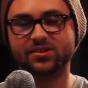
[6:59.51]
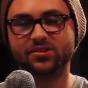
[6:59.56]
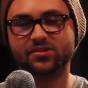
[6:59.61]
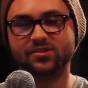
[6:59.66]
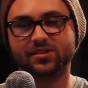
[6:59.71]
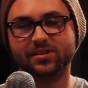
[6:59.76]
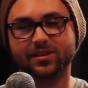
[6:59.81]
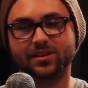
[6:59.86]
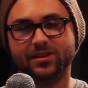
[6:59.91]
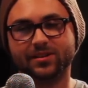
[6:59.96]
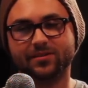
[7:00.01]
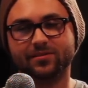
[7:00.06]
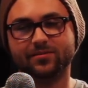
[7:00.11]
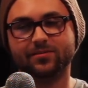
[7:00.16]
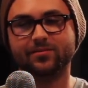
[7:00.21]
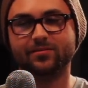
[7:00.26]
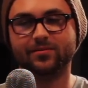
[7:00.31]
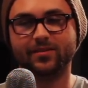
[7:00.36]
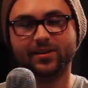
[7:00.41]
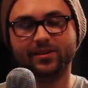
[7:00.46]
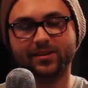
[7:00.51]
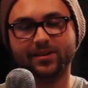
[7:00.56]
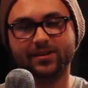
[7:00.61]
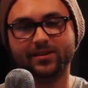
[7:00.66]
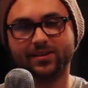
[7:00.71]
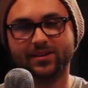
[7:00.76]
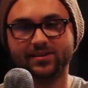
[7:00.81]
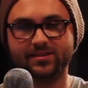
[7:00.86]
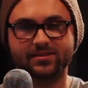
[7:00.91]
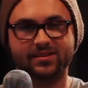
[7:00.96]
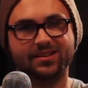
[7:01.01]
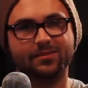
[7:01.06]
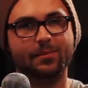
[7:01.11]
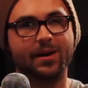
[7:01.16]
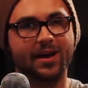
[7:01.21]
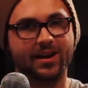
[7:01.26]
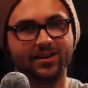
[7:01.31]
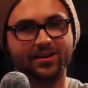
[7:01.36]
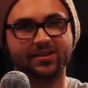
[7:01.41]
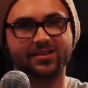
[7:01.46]
usually like a very like
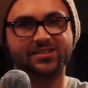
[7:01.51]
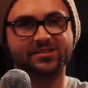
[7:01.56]
cinematic